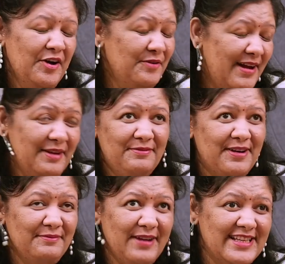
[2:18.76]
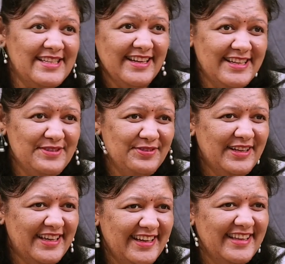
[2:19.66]
Oh, my son is
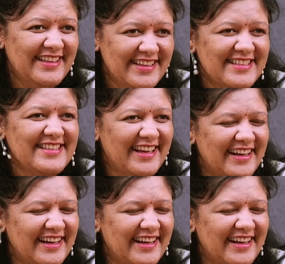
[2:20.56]
working in this,